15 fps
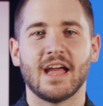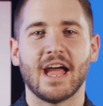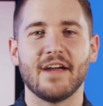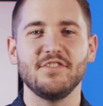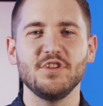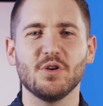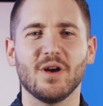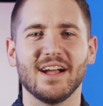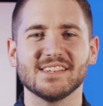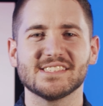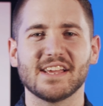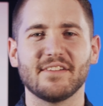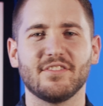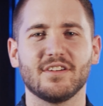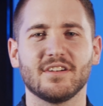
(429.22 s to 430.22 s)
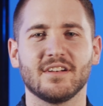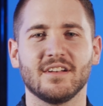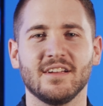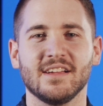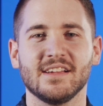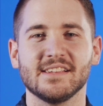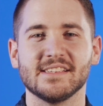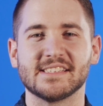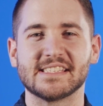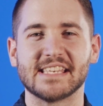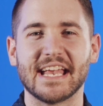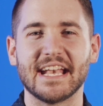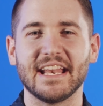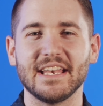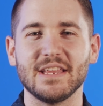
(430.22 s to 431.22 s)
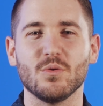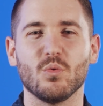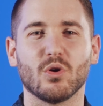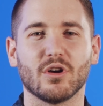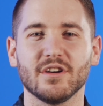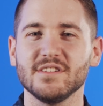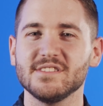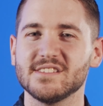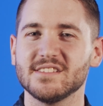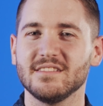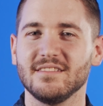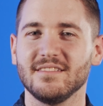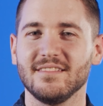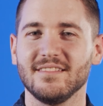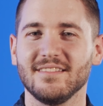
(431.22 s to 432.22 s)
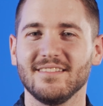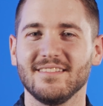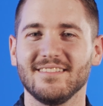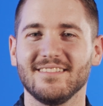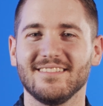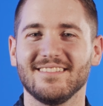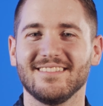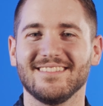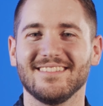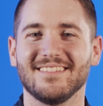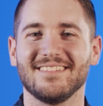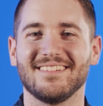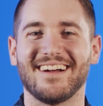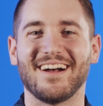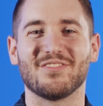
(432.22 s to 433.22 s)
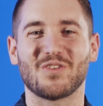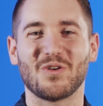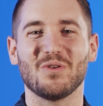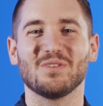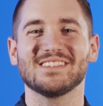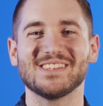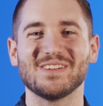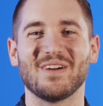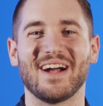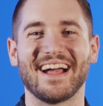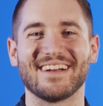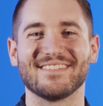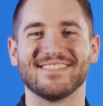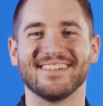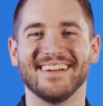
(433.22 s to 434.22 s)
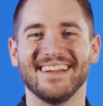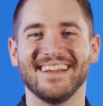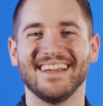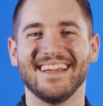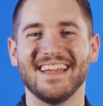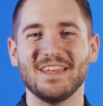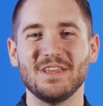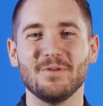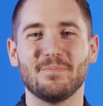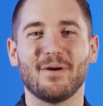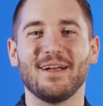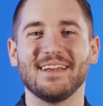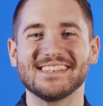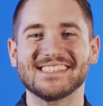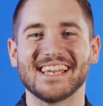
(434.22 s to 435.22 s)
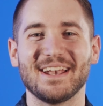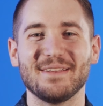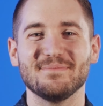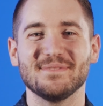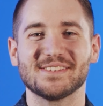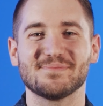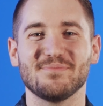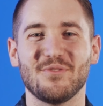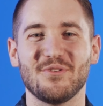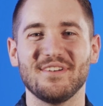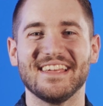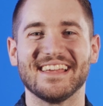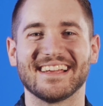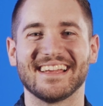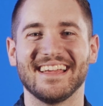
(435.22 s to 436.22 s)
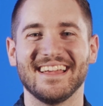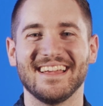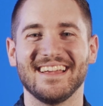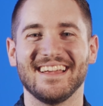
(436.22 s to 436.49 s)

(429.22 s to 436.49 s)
Have you guys ever said any words? Of course you have. You probably said them this morning.